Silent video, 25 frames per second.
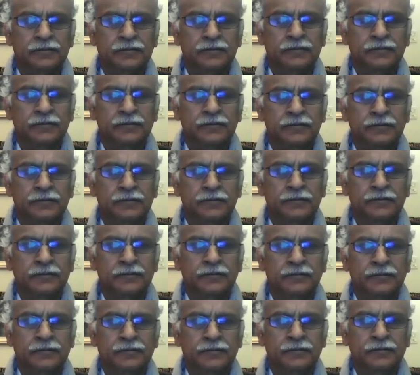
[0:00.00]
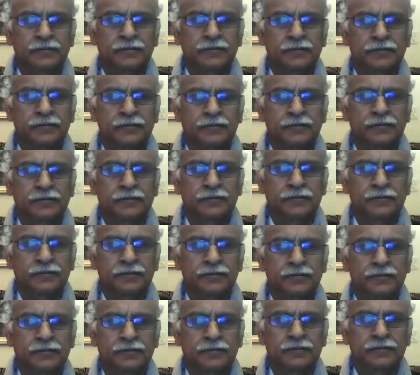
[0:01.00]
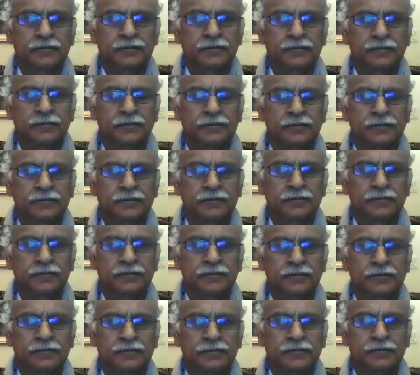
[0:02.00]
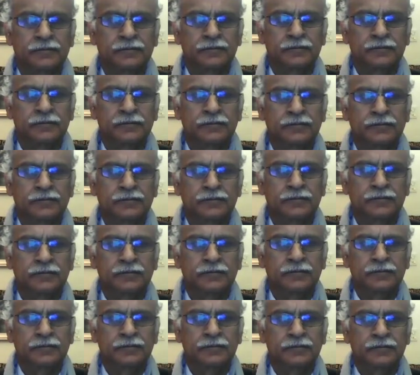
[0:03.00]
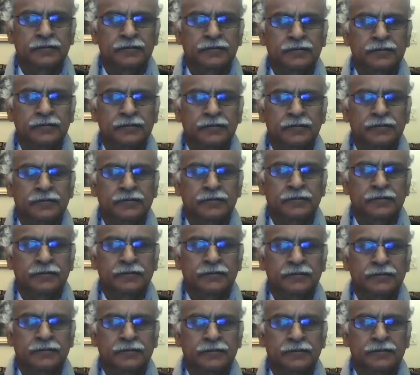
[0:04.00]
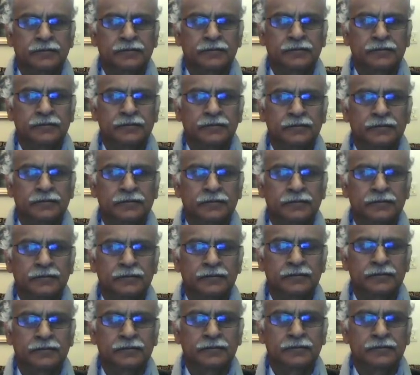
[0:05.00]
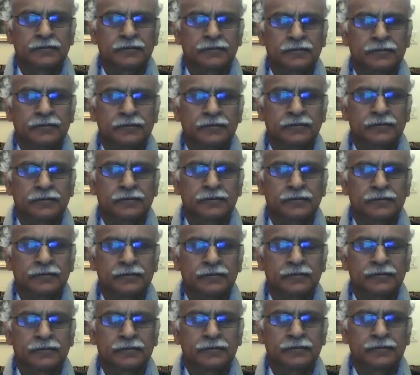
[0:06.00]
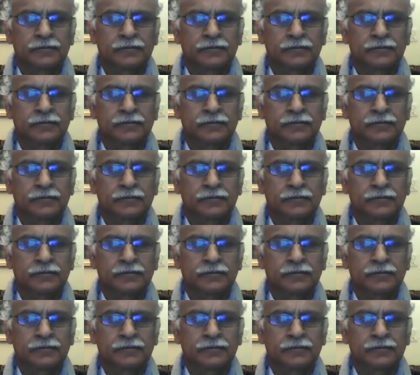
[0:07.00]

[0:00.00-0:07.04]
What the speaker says: No words are spoken by the person on screen.